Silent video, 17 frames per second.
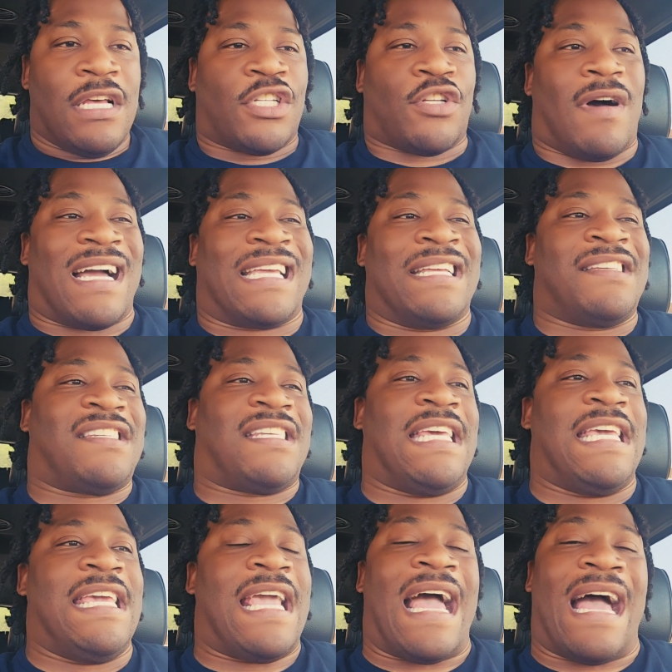So I can
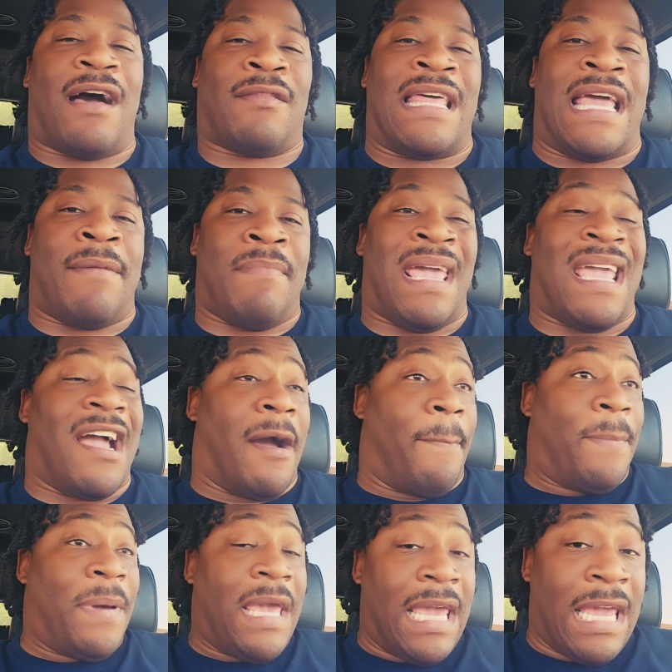see how that may
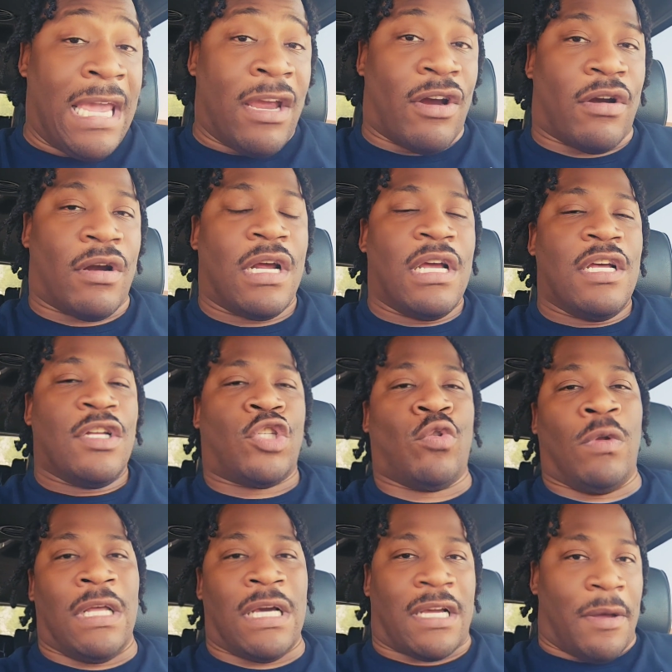appear
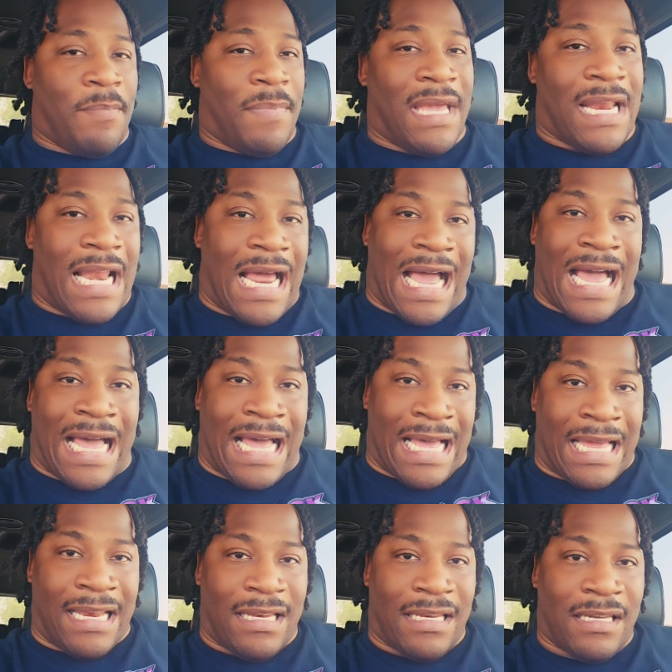to look a bit
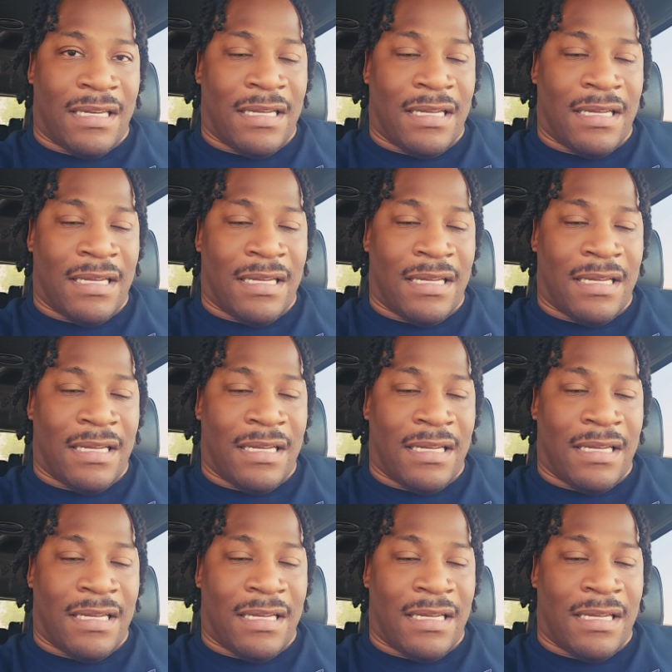odd.